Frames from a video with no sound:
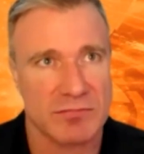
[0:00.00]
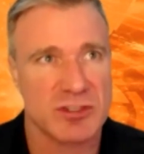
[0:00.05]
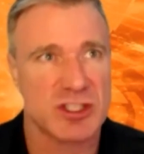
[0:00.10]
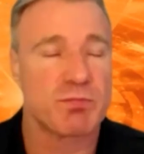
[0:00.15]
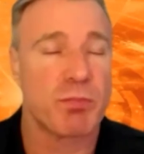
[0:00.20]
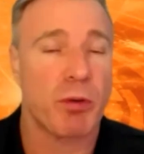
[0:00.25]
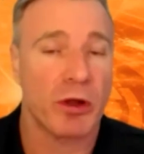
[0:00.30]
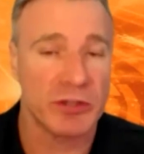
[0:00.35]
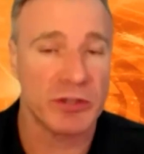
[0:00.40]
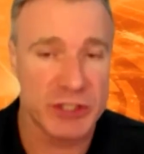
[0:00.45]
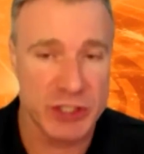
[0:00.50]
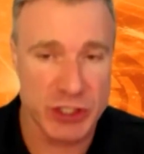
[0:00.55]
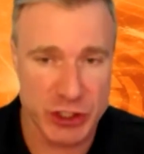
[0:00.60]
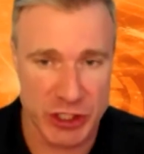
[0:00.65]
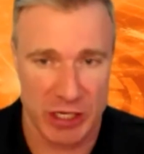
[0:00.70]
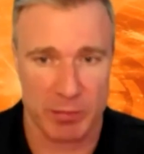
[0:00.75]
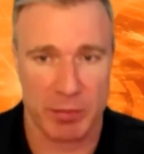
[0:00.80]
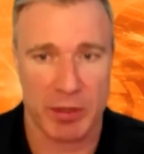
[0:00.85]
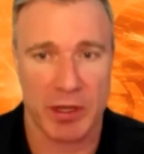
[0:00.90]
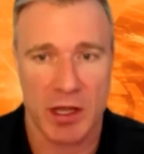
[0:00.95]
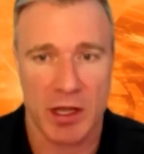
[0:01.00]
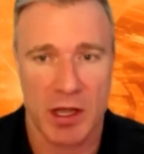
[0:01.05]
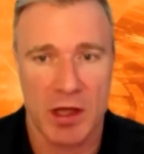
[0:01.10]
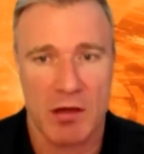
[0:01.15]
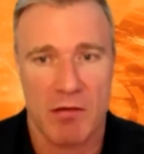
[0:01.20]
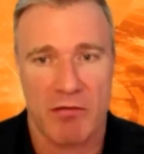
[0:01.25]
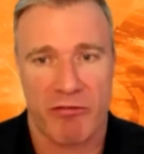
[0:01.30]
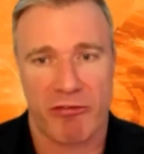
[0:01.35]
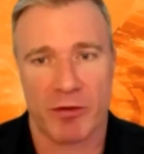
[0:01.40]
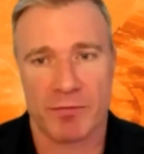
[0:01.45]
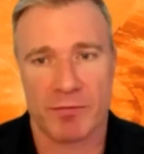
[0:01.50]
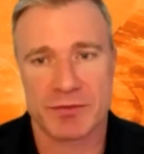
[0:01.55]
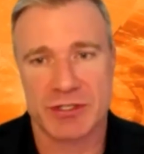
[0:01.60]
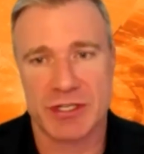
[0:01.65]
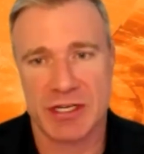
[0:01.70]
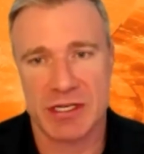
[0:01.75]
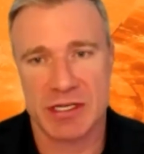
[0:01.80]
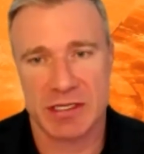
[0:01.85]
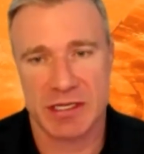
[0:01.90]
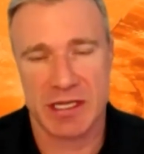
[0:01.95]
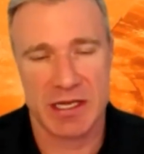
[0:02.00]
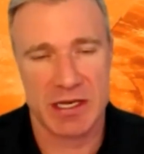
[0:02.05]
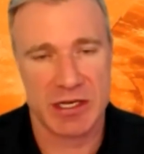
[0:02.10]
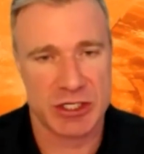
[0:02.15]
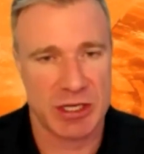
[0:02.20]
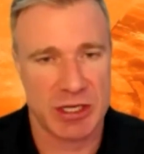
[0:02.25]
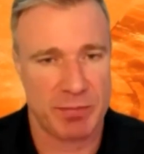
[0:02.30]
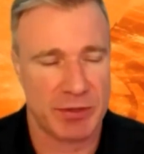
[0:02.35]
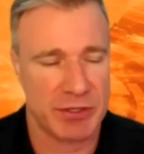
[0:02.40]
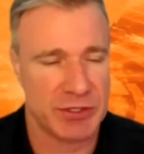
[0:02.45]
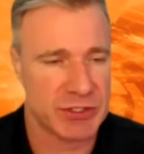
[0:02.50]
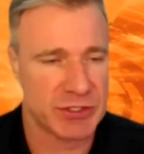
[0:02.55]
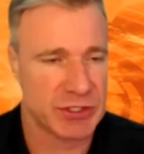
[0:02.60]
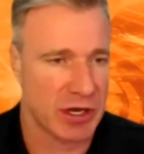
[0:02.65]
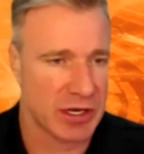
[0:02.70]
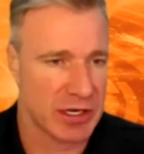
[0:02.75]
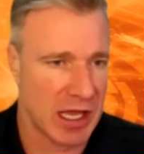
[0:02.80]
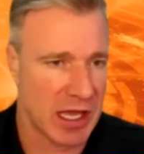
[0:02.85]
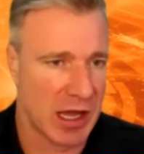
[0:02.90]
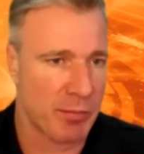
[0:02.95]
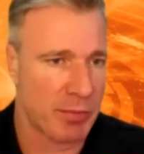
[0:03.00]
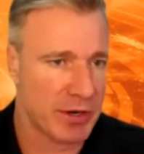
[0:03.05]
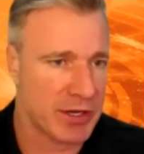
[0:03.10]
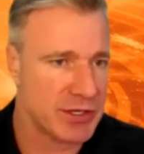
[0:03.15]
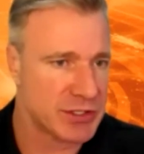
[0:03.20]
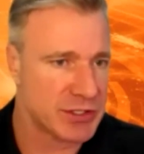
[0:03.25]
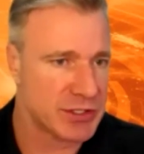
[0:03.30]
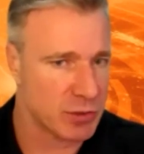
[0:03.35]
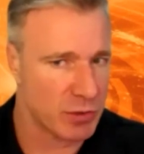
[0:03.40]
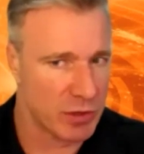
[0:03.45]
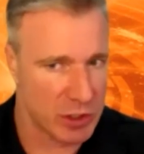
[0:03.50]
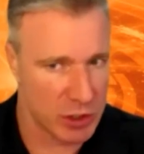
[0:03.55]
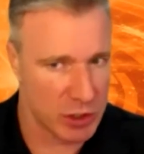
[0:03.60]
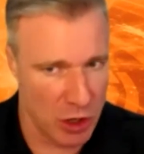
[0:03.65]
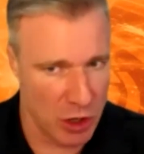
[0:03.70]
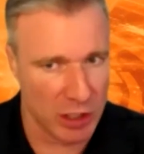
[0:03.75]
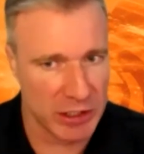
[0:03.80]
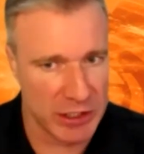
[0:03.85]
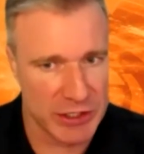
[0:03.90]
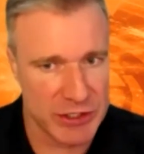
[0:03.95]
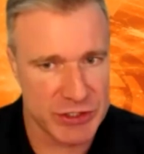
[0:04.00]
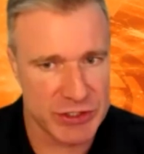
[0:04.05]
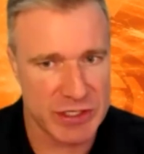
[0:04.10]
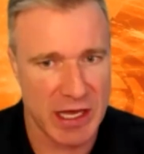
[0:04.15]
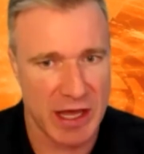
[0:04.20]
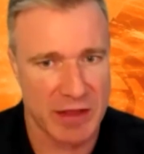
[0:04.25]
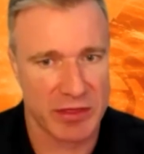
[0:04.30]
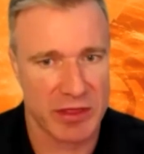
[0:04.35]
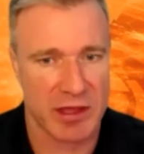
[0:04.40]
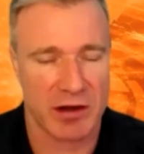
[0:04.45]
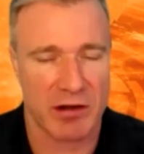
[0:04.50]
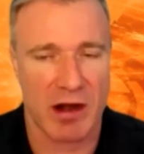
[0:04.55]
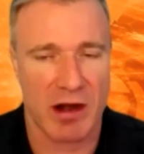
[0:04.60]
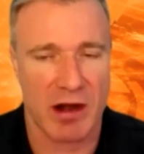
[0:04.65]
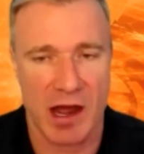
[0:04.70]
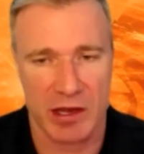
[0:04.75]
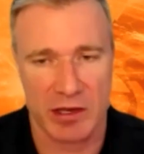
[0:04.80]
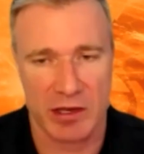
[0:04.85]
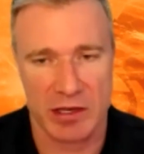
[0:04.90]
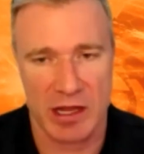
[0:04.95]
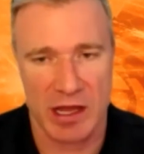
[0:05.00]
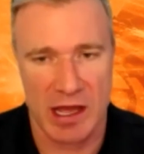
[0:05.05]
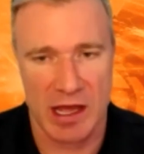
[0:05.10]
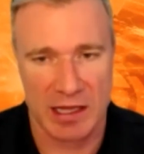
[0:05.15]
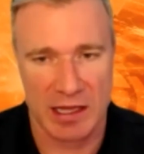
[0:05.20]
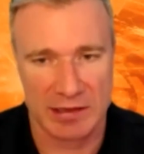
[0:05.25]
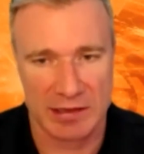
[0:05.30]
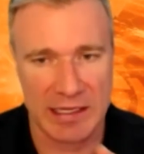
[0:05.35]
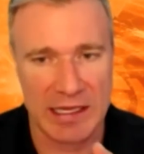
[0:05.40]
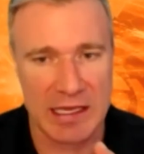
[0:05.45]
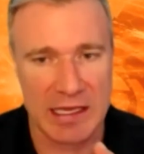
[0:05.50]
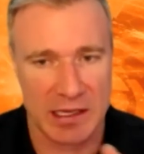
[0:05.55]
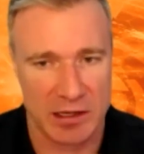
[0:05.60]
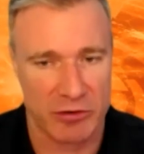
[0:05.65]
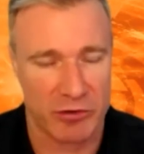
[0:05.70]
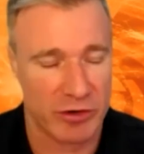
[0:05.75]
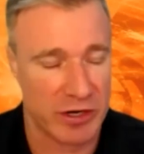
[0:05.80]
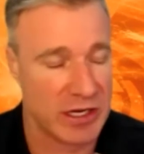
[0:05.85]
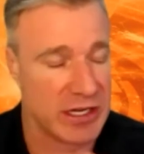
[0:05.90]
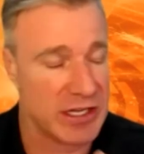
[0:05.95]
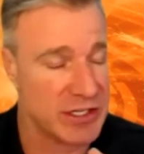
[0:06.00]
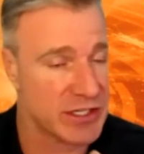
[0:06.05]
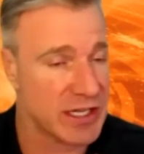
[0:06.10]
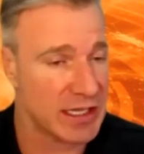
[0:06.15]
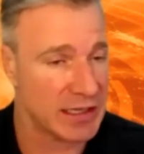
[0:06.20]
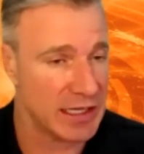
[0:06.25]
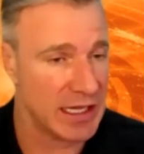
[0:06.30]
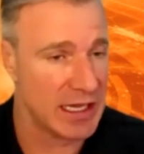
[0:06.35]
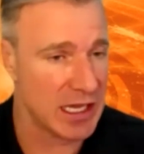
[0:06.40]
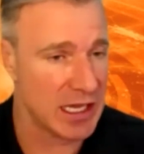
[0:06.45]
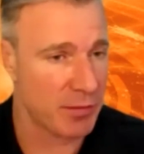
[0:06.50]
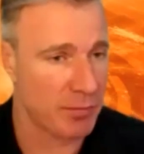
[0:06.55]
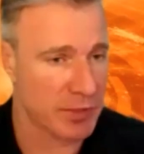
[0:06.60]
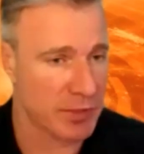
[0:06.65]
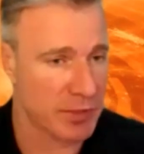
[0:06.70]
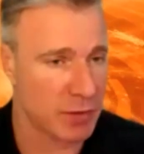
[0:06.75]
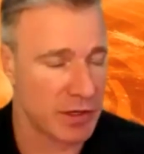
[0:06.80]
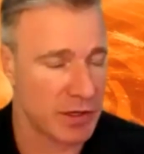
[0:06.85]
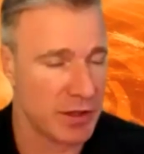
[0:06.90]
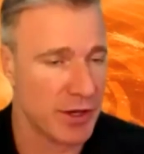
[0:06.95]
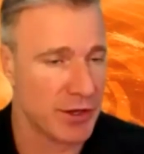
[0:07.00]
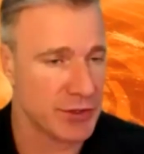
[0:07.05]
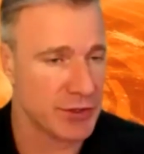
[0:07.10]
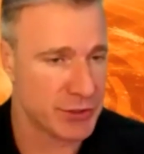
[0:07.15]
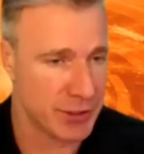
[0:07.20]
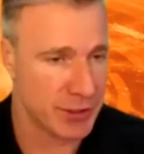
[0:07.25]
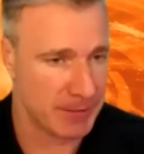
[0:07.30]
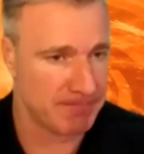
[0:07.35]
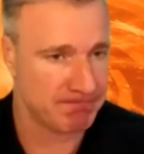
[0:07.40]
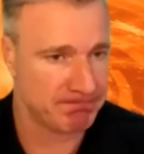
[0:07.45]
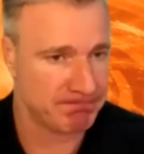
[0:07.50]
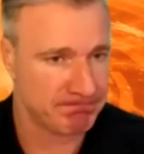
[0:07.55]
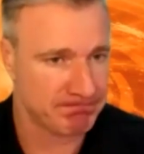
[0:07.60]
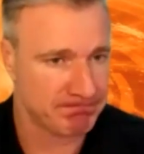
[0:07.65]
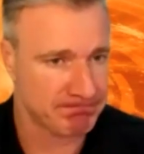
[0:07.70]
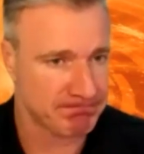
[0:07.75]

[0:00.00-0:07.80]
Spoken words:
sponsorship from senior leadership inside companies to acknowledge that there is a link between those two.